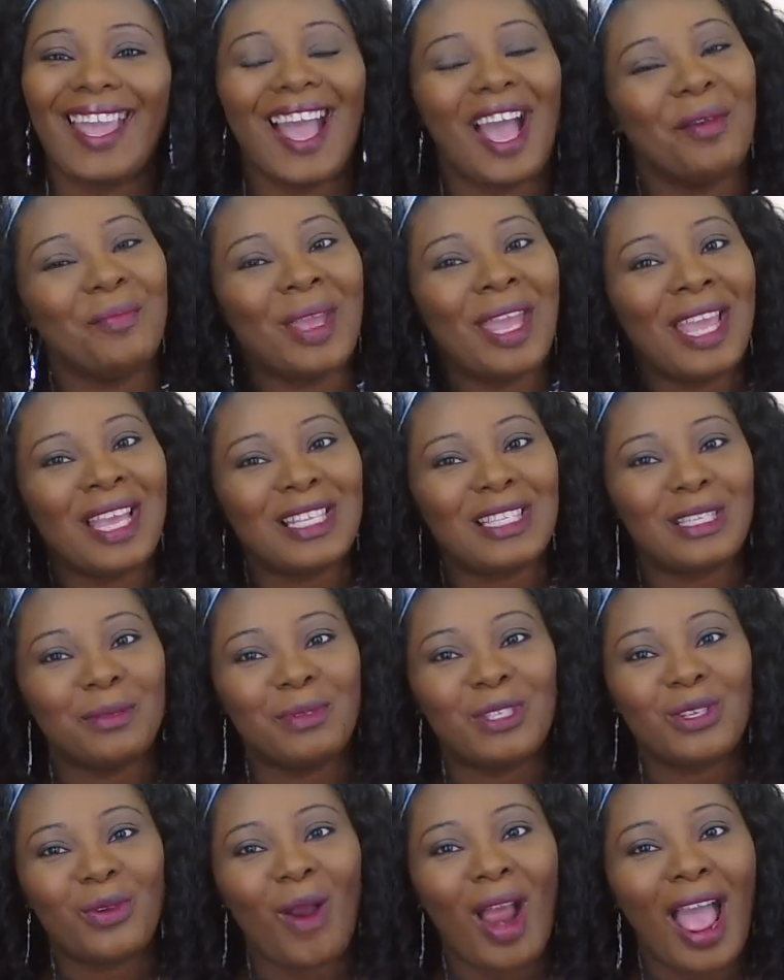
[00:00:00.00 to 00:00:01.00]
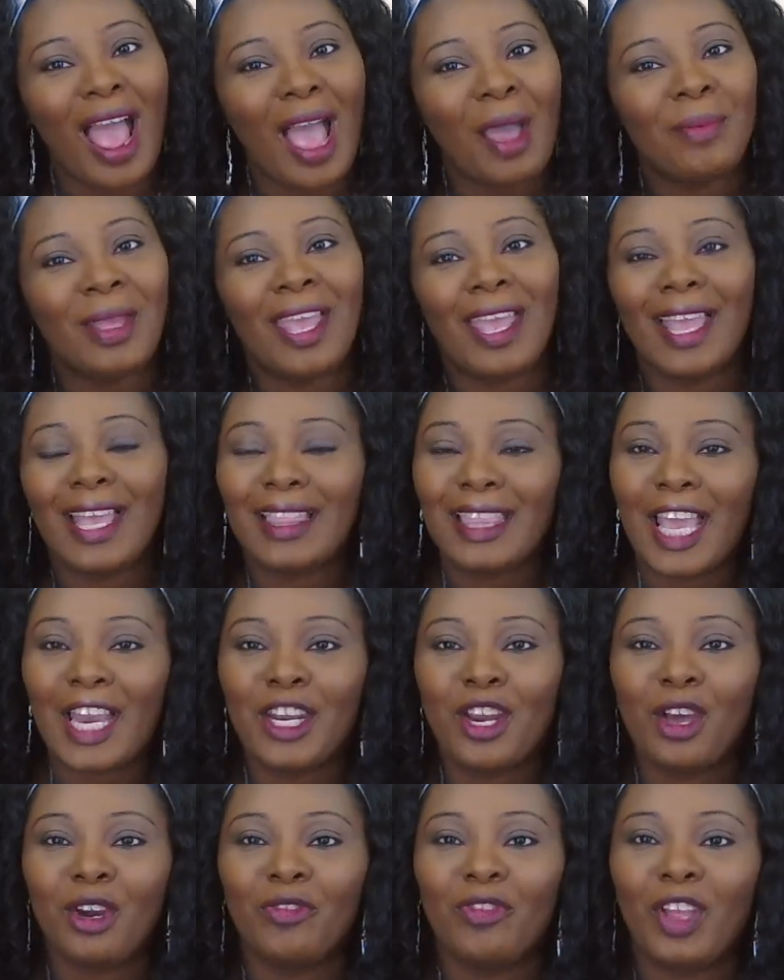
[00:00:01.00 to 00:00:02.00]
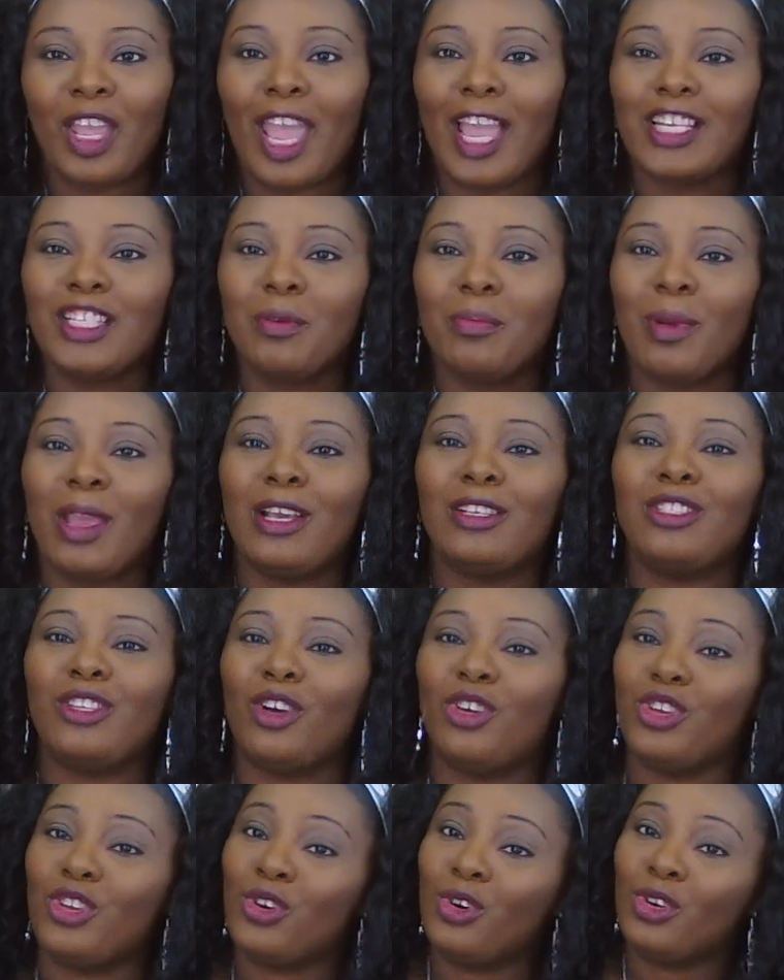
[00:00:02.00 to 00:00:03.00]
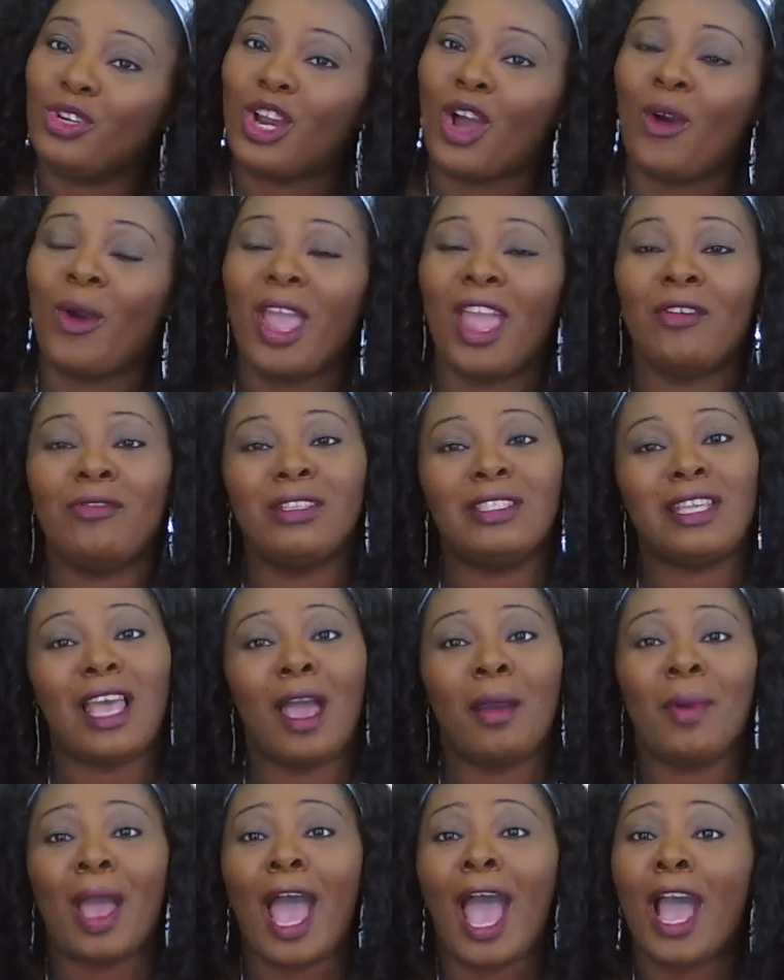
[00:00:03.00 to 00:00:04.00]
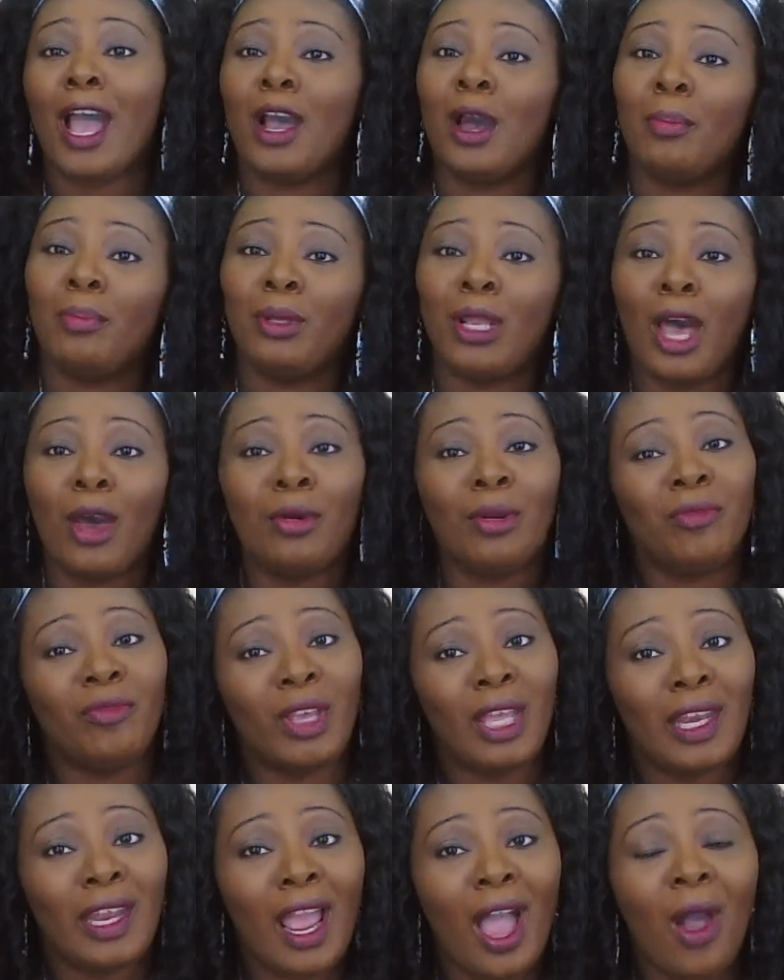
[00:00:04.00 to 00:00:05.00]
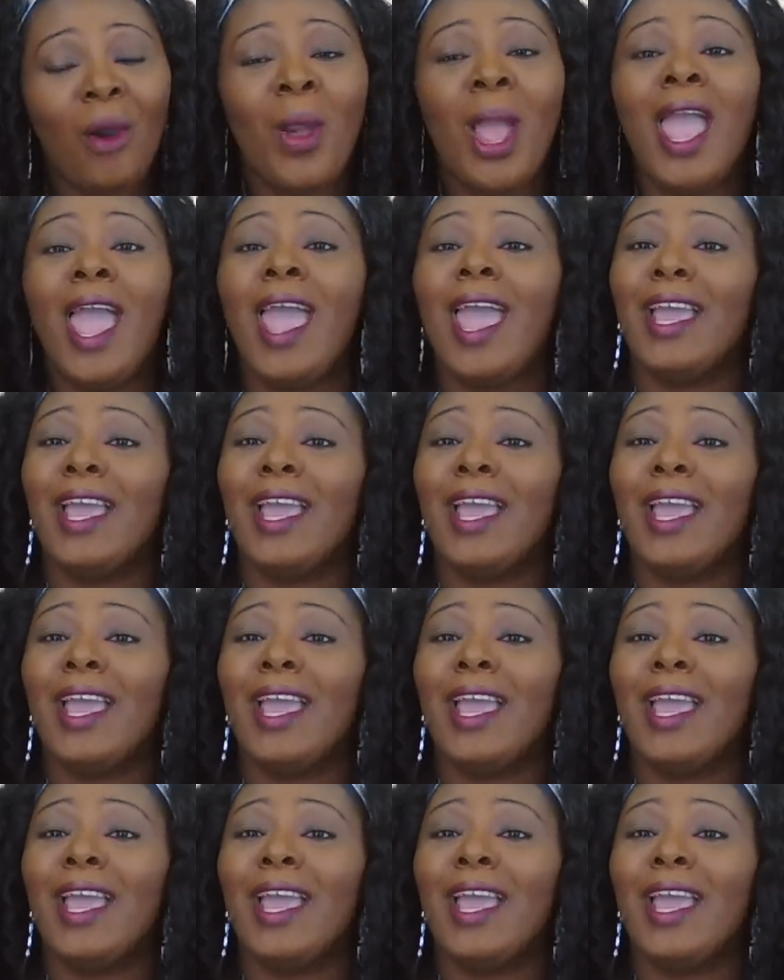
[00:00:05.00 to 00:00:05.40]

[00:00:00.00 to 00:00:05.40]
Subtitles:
comment, and subscribe, and hit that notification bell so you'll know every time I upload a video,